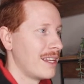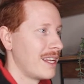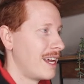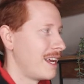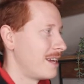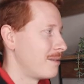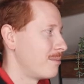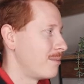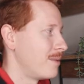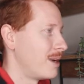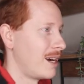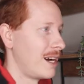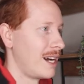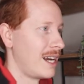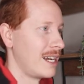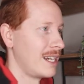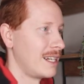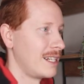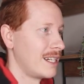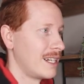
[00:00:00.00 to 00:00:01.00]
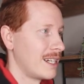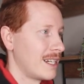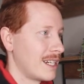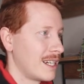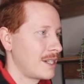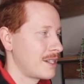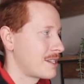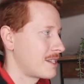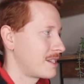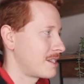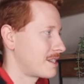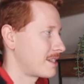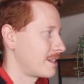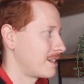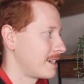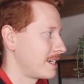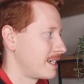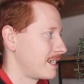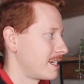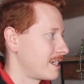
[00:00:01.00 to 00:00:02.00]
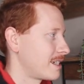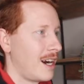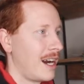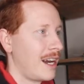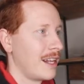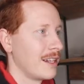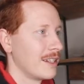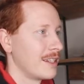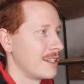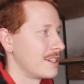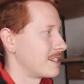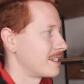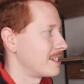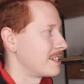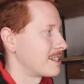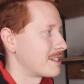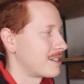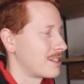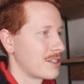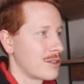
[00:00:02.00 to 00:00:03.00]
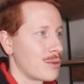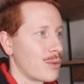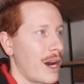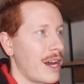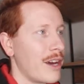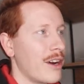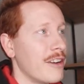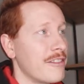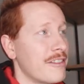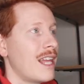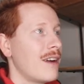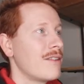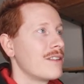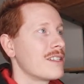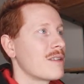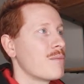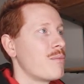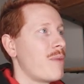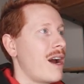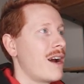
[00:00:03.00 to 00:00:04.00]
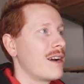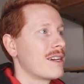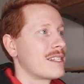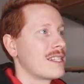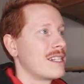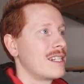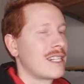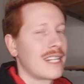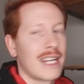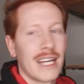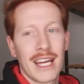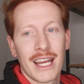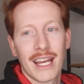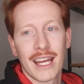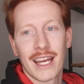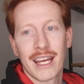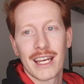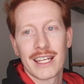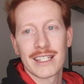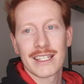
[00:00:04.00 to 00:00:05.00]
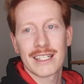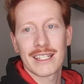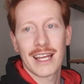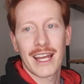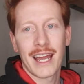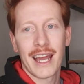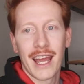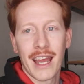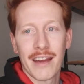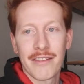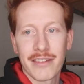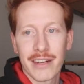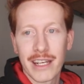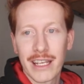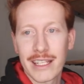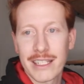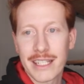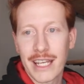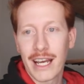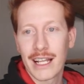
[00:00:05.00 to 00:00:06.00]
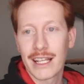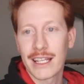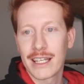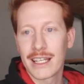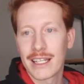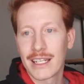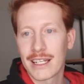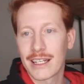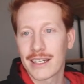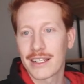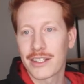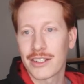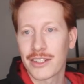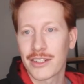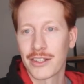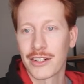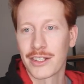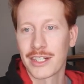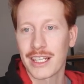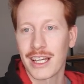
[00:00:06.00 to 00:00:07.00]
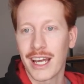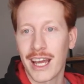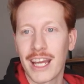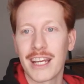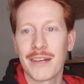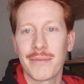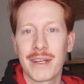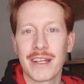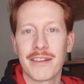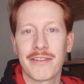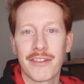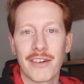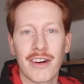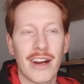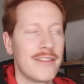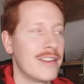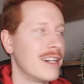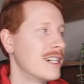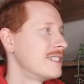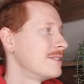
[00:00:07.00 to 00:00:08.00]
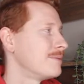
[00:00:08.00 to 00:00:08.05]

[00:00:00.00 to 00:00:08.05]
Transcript: then my Sicily island is just way off. That was embarrassing, and every Italian should hate me forever.